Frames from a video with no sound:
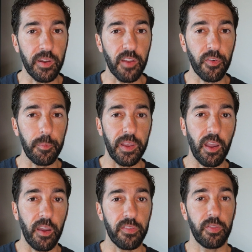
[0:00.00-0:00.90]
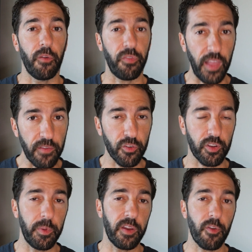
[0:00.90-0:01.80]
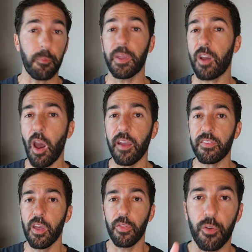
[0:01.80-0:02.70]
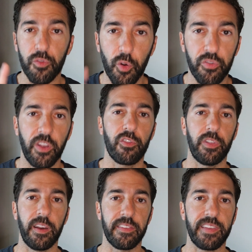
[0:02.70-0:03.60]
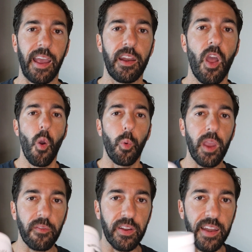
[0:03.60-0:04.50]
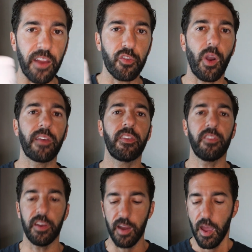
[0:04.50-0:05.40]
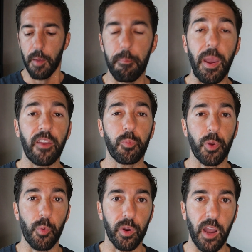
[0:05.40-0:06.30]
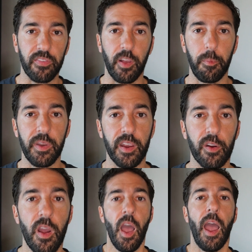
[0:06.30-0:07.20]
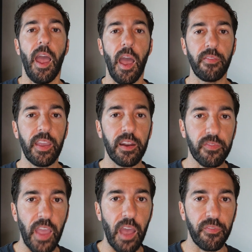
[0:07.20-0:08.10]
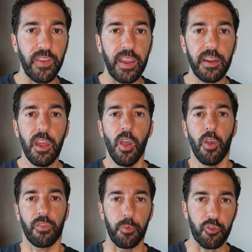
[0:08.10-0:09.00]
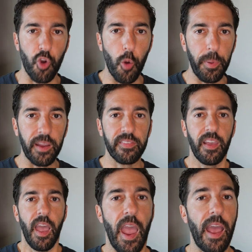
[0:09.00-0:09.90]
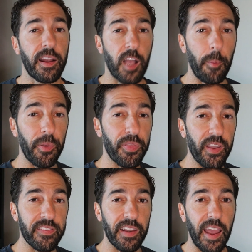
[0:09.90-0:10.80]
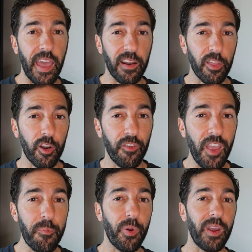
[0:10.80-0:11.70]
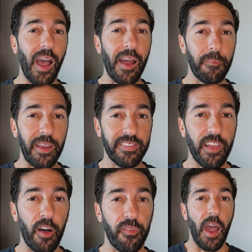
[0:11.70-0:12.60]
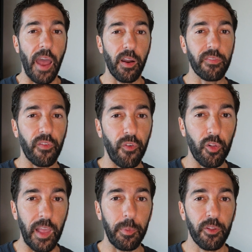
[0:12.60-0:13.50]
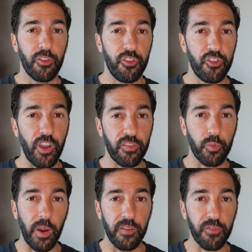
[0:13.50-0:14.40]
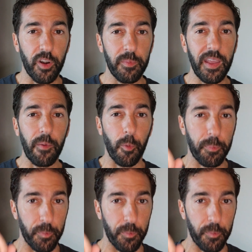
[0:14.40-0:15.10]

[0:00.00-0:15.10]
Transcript: be different because the flavors are gonna be different because there's no citrulline inside. We have a nitrosogen-based pre-workout supplement here, a heavy hit of caffeine, some tropics, and a couple things that I had a little input on myself. Now, I don't have the full label just right in front of me yet. Well,